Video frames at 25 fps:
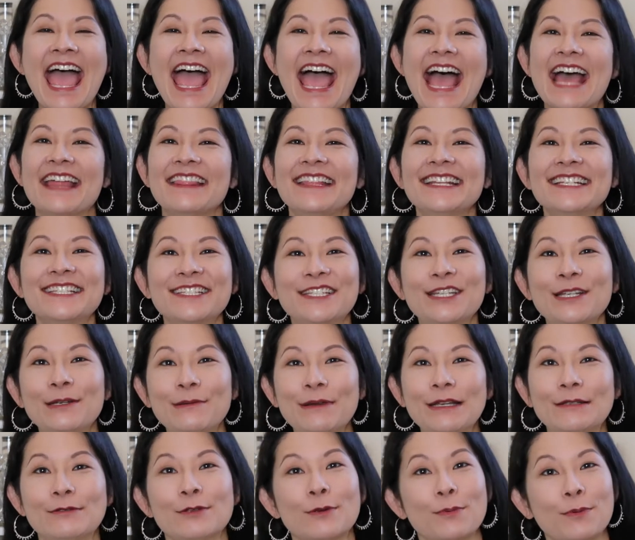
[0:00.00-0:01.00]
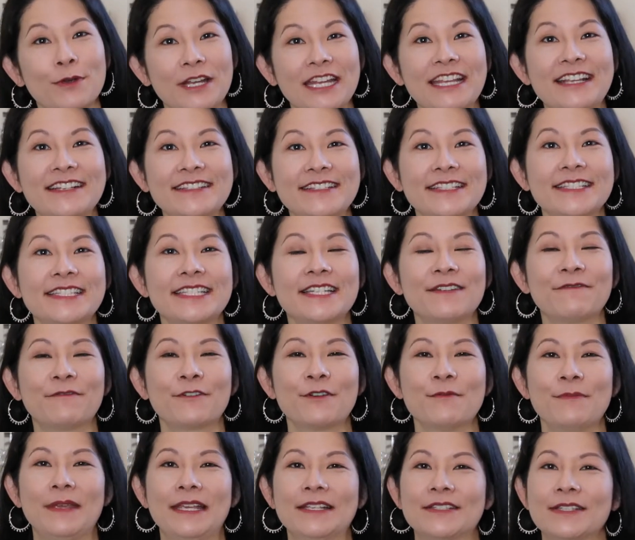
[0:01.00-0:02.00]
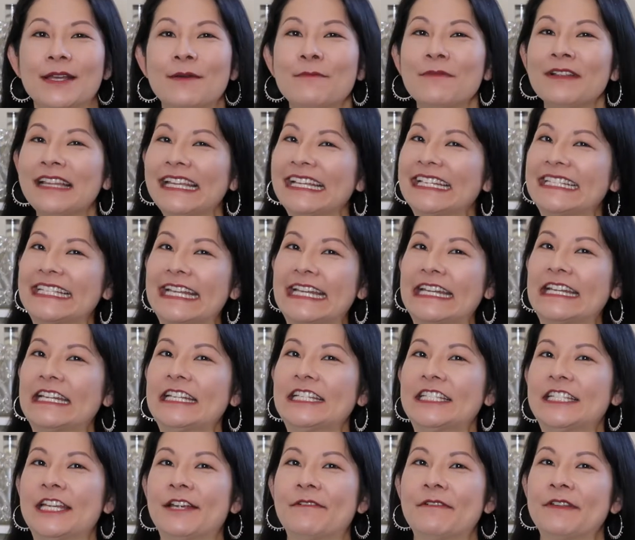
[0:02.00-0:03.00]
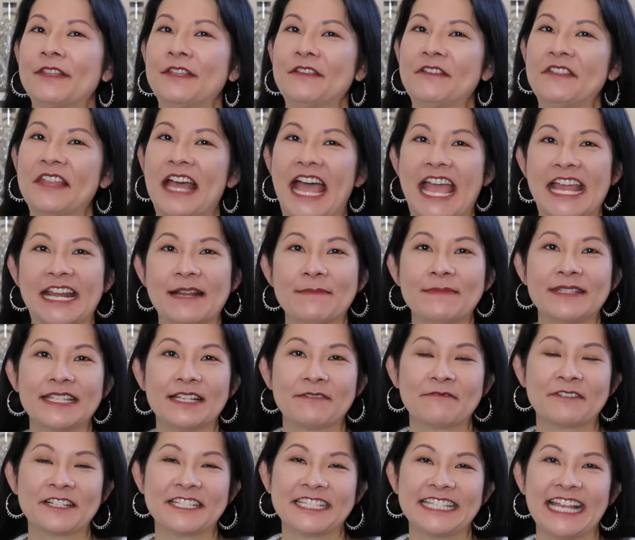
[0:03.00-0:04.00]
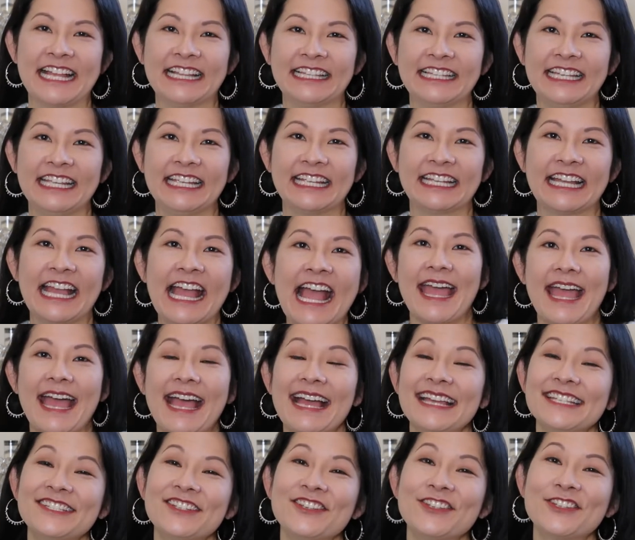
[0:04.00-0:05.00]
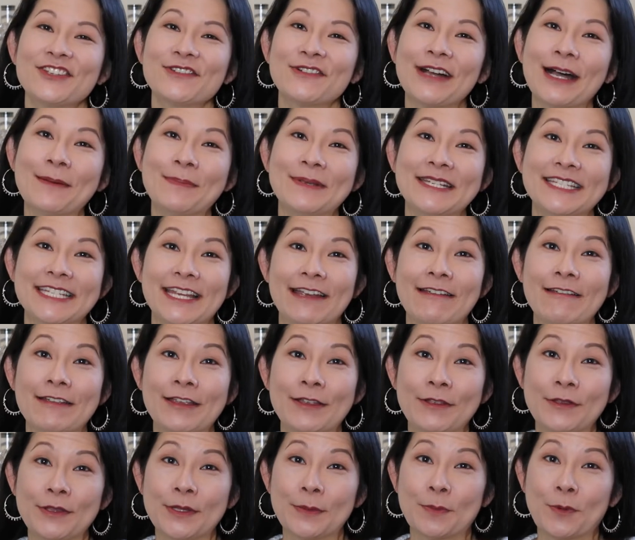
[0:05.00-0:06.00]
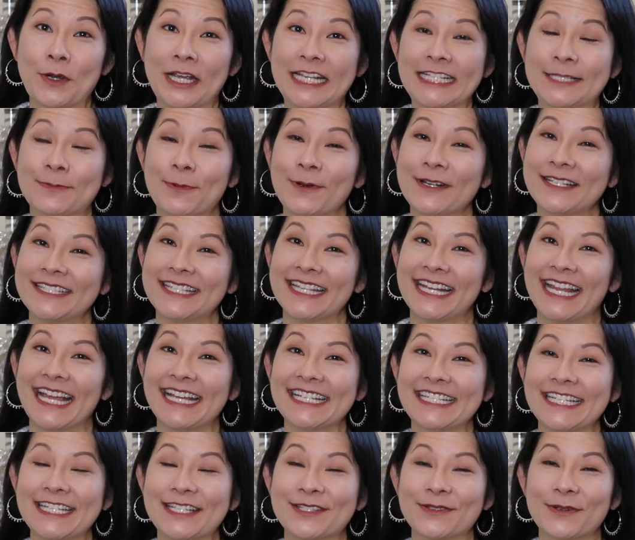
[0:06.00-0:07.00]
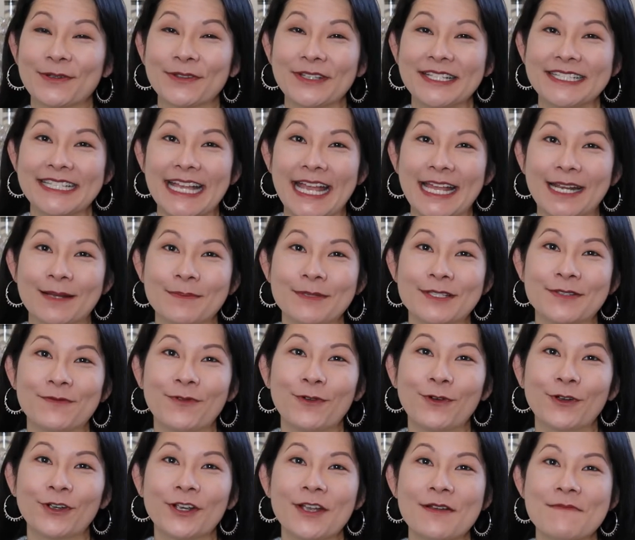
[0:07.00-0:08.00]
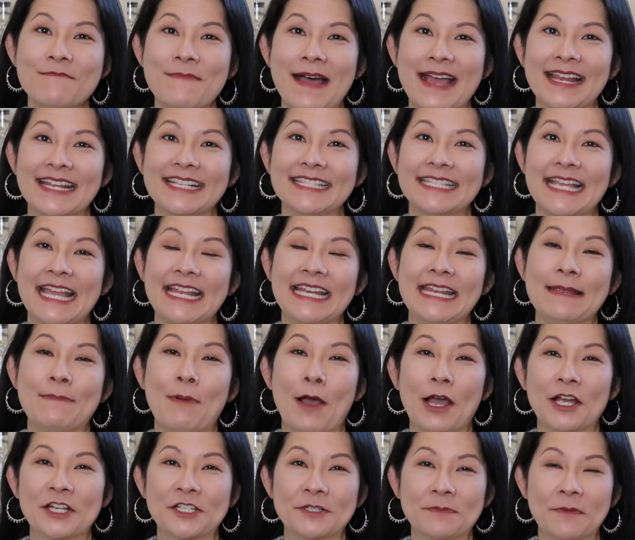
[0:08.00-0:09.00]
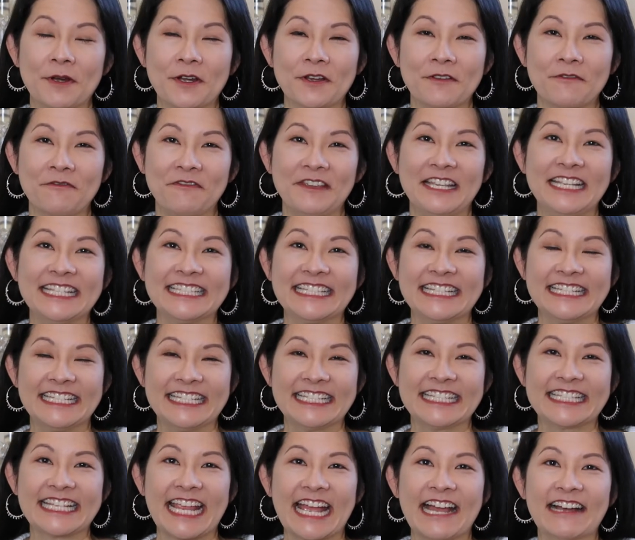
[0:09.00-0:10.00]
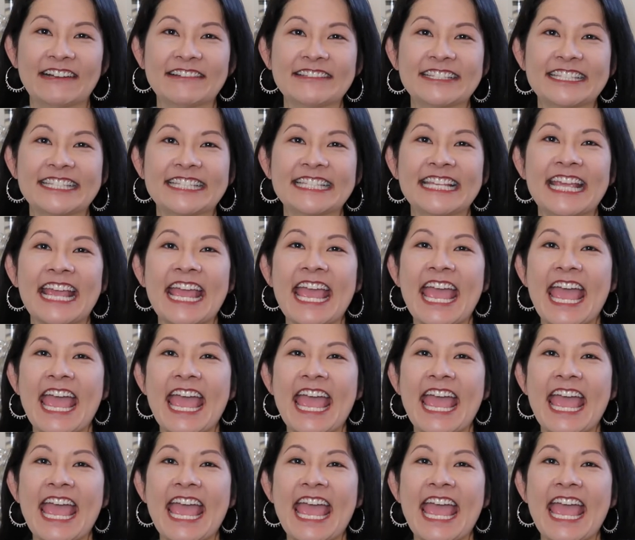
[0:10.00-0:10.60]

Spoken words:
And these 2 weeks were pretty consistent for me, so I'm really excited to share with you the items that we're selling. As usual, I'll be sharing with you the price points that I actually sold these items for, minus any Poshmark fees and discounts.